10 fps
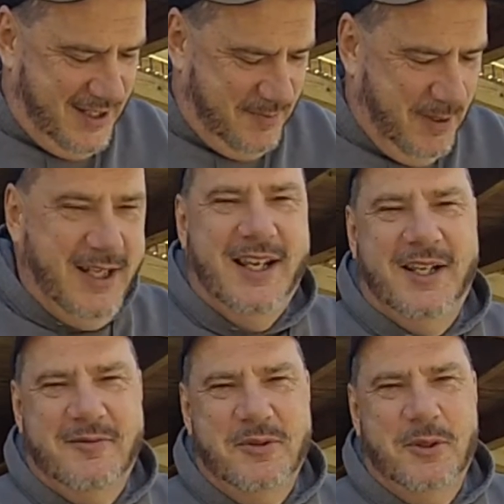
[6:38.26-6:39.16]
speaking
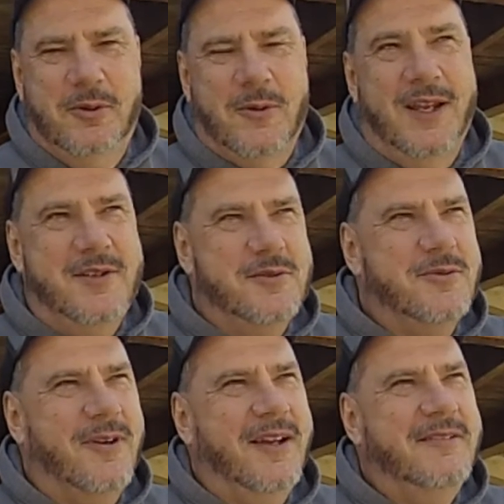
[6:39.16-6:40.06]
of new
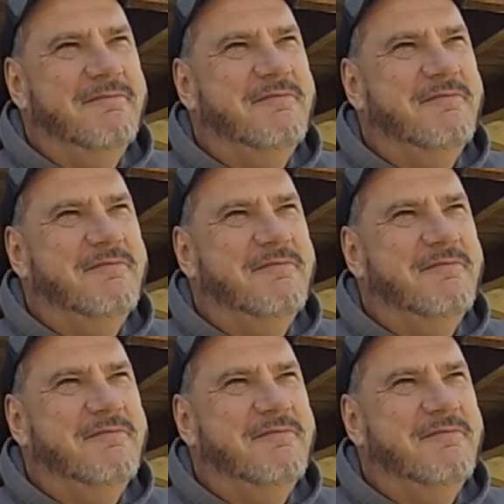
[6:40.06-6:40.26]
creatures, right?